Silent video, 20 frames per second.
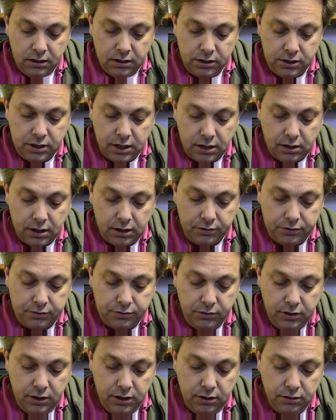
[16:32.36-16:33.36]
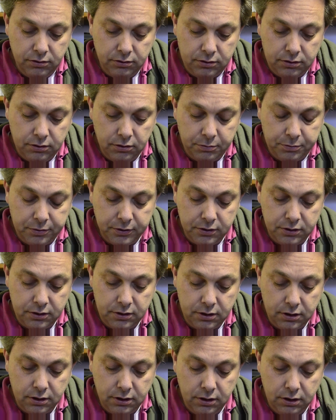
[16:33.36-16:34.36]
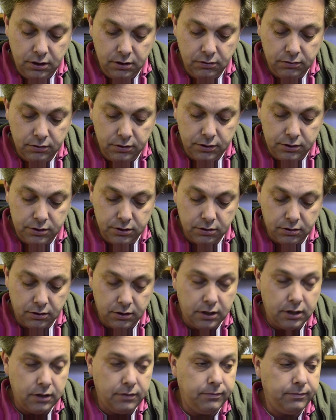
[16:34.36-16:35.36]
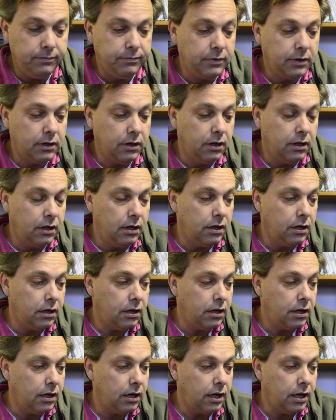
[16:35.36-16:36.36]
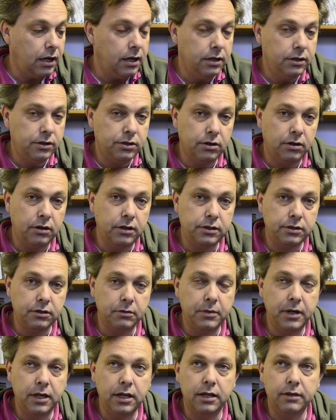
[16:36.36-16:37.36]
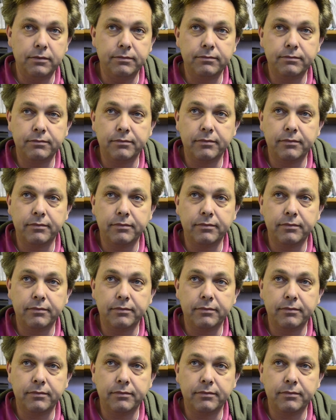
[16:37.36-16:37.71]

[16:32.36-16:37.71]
Shout out 3 YouTubers you enjoy. I enjoy so many.